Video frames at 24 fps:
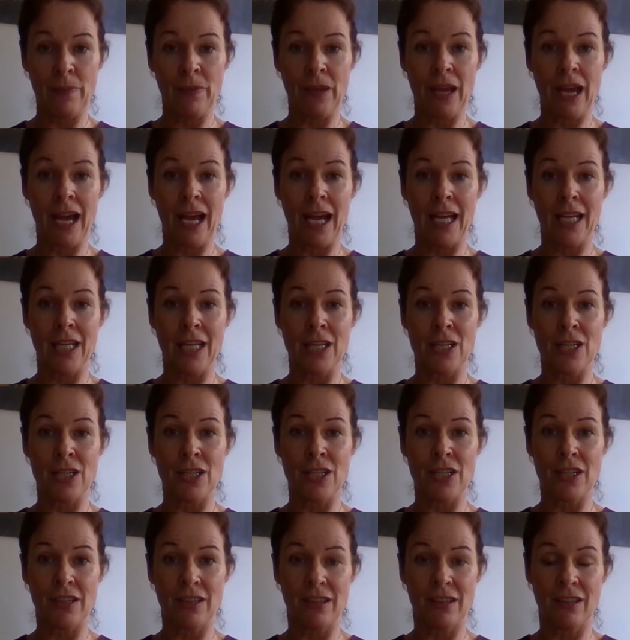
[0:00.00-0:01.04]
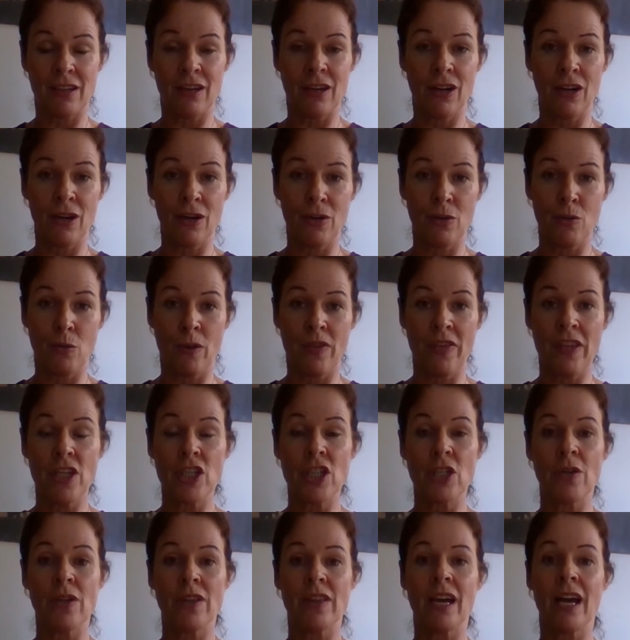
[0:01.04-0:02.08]
And when they're
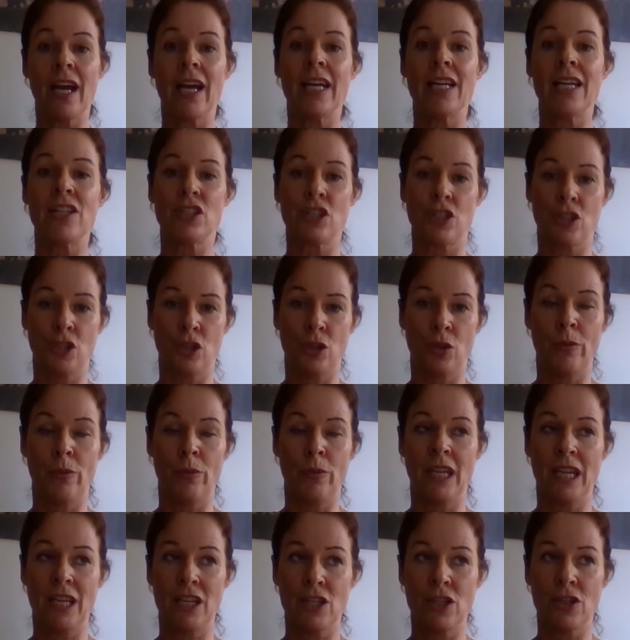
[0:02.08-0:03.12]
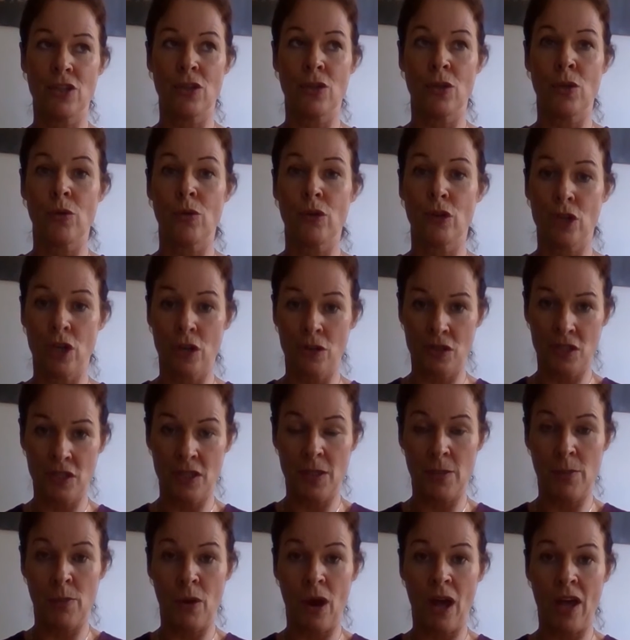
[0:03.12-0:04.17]
doing that, is to begin to notice
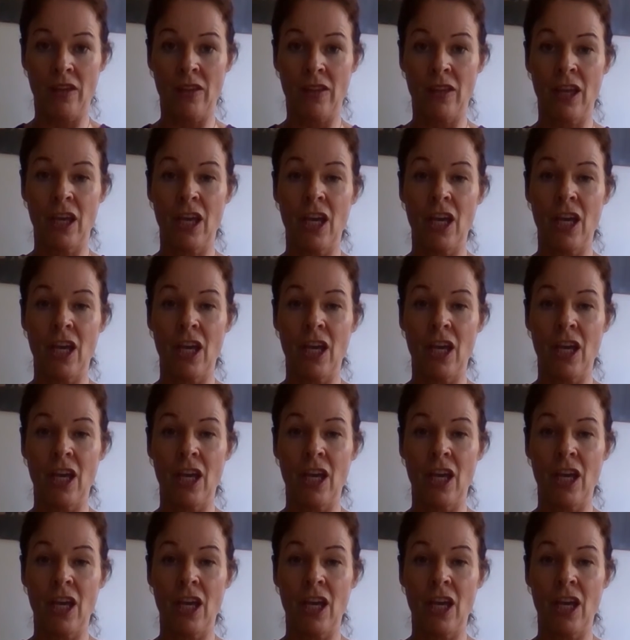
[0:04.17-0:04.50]
the breath,